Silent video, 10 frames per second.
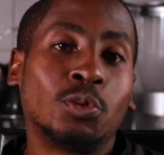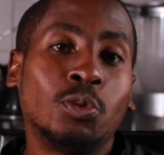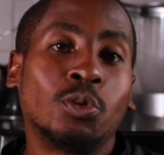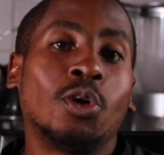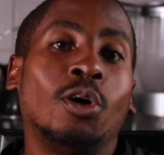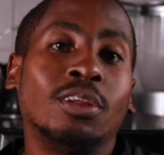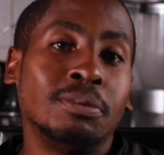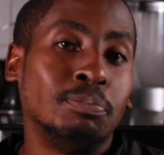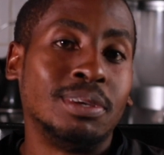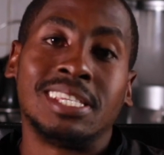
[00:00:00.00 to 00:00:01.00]
you cook
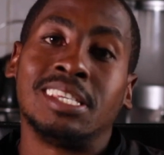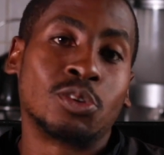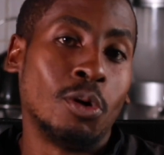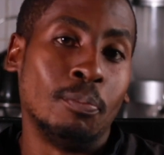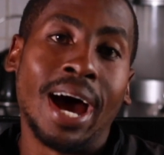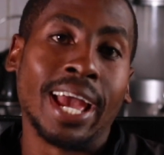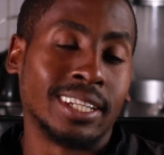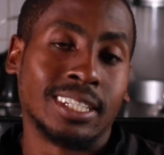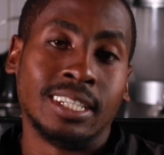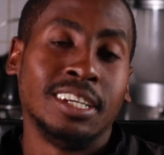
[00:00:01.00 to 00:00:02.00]
all the pieces
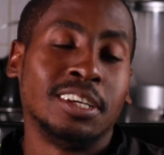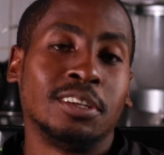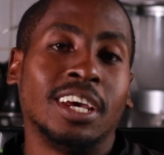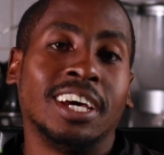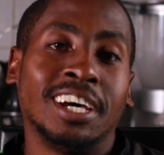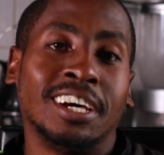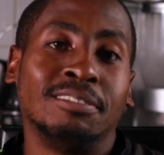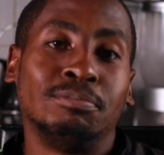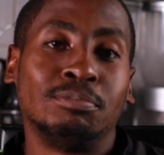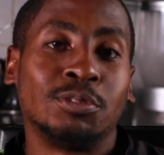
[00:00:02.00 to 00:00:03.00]
combined.
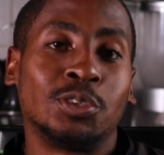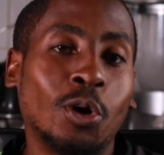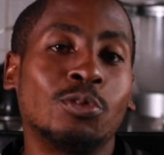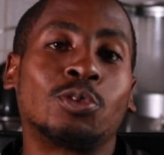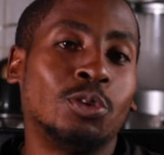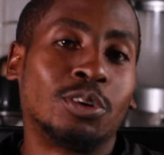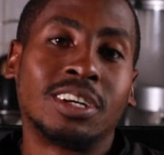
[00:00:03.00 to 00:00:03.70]
Don't